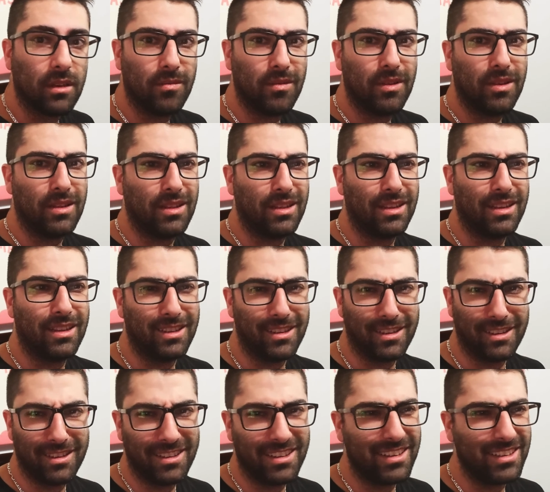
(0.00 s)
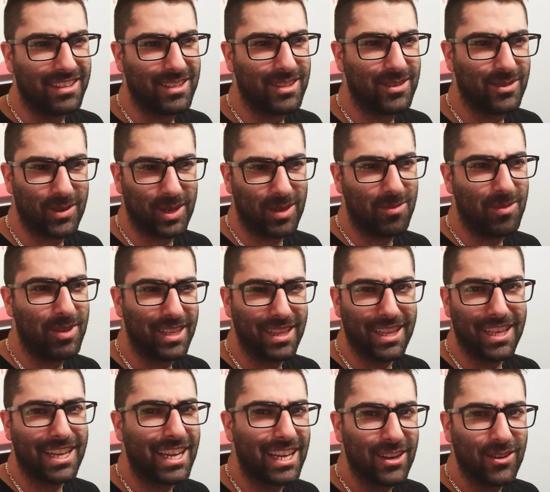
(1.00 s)
I'm not lying. This is what I mean.
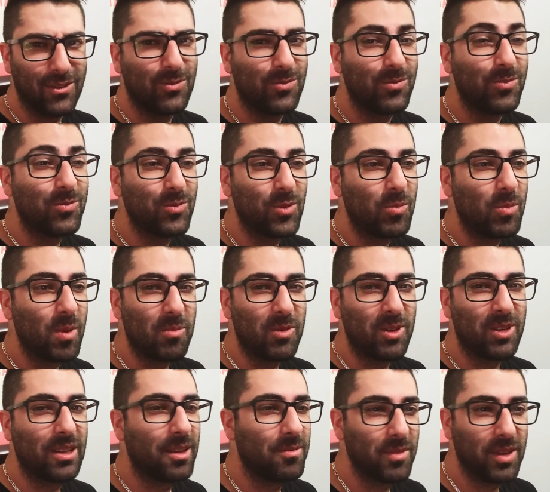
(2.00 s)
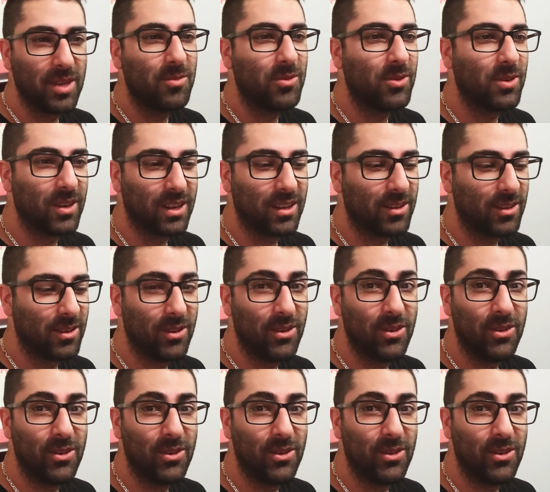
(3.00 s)
Like, I don't remember time anymore, neither do